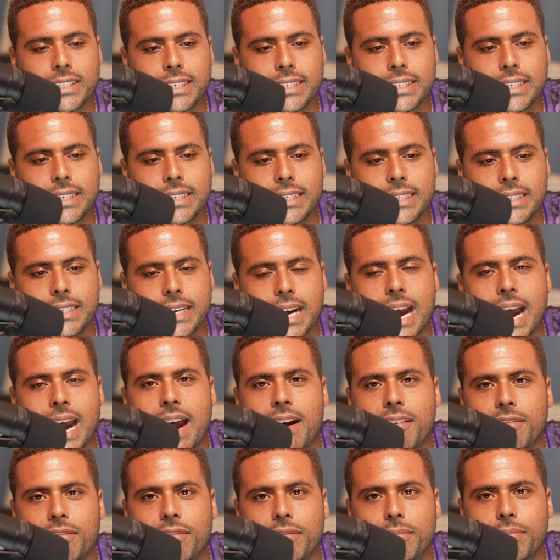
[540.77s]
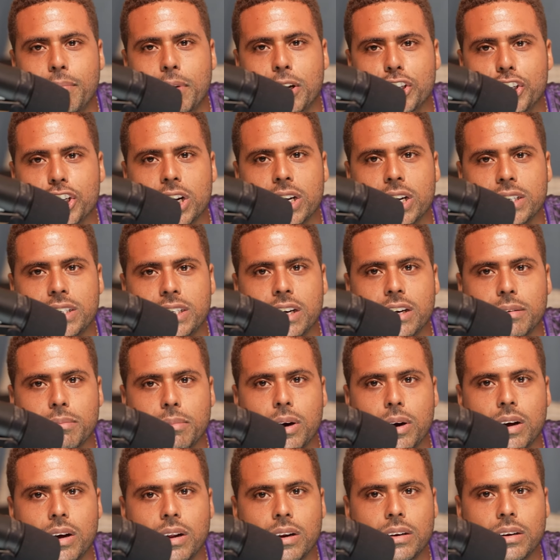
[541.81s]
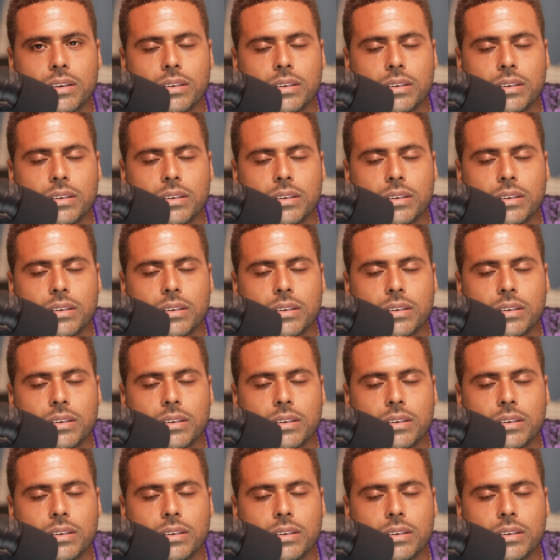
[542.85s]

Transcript: City to have majority of the ball.